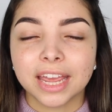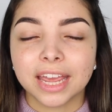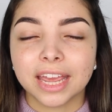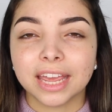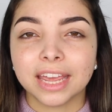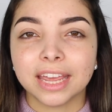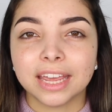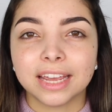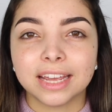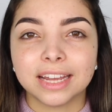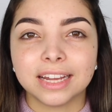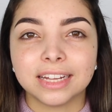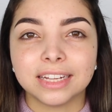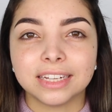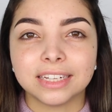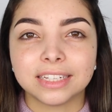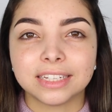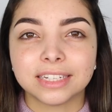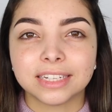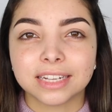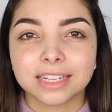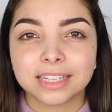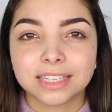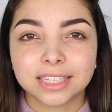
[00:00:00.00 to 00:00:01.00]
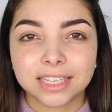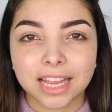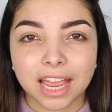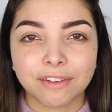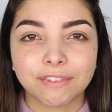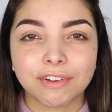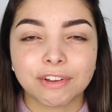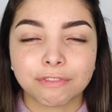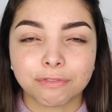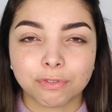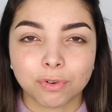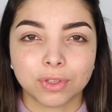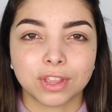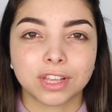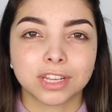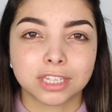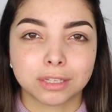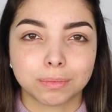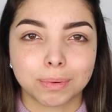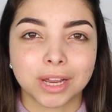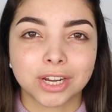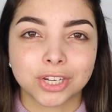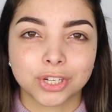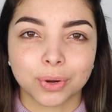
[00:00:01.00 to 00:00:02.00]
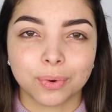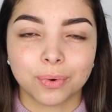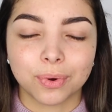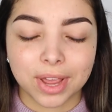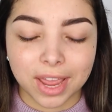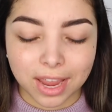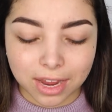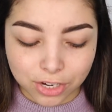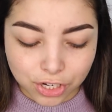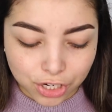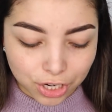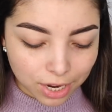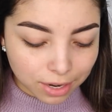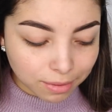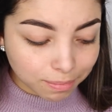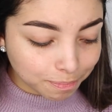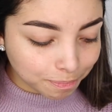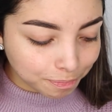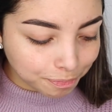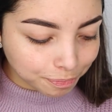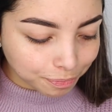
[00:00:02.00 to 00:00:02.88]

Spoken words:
and save it for the special occasion